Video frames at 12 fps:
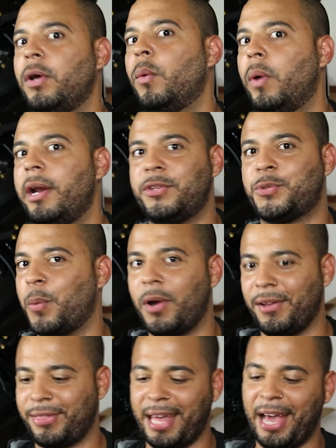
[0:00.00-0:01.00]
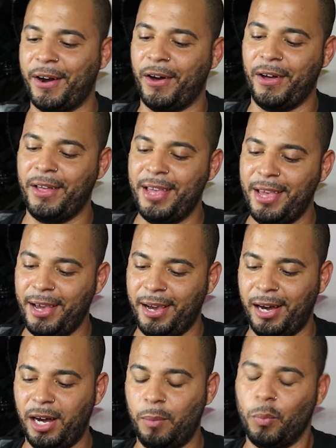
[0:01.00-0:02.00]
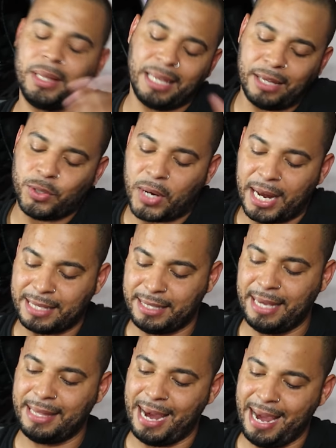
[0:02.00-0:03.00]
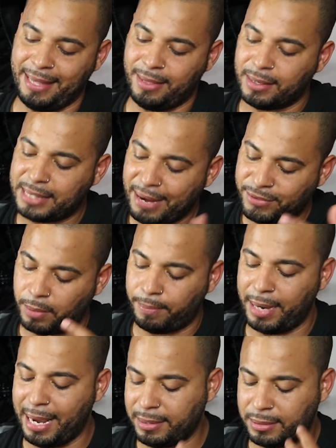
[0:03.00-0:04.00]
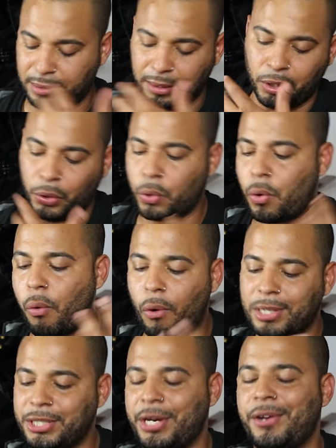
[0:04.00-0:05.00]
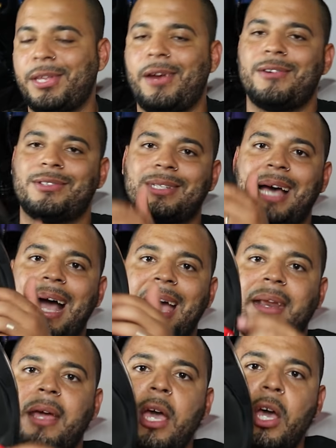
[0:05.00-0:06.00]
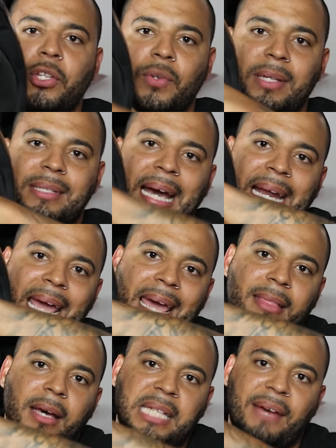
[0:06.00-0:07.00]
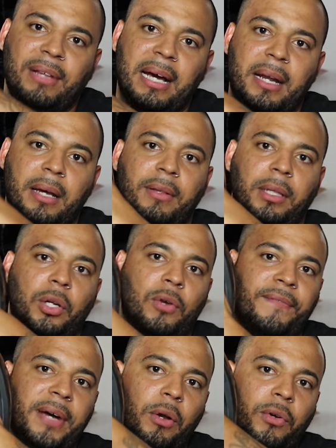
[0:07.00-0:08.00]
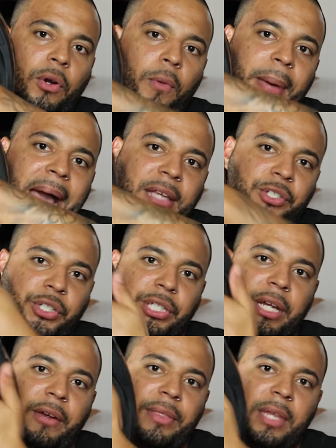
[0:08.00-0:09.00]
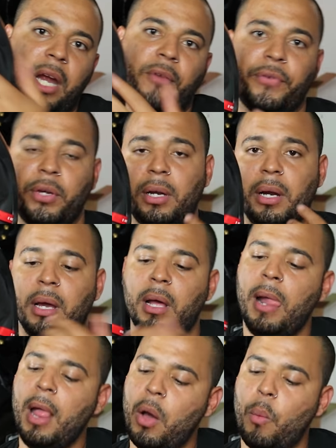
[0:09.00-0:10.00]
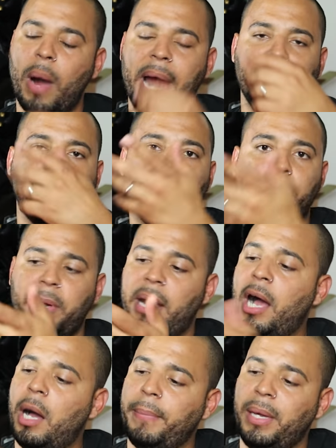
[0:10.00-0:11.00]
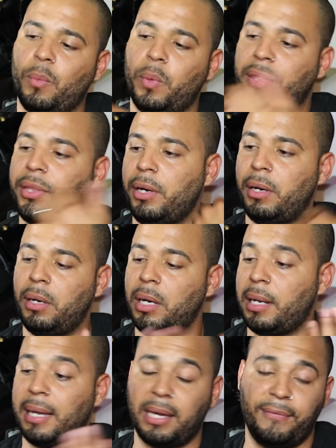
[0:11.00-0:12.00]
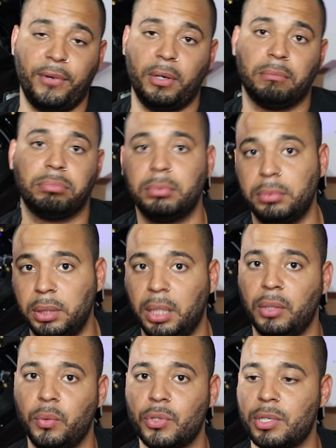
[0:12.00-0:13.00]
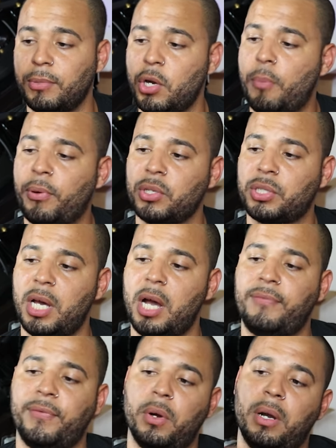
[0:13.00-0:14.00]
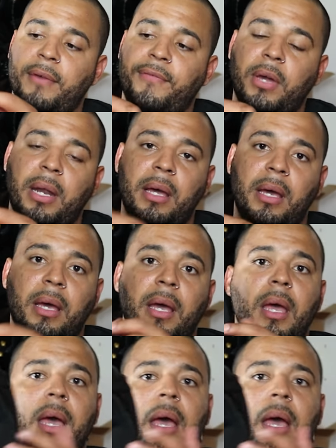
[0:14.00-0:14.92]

what it's worth at all. One thing I do gotta say, that it does have some nice little corks here and there inside. So inside it does have a lot of little Velcro patches here and there for you to wire up your helmet with your, like, if you're, you know, doing some GoPro stuff, or if you're gonna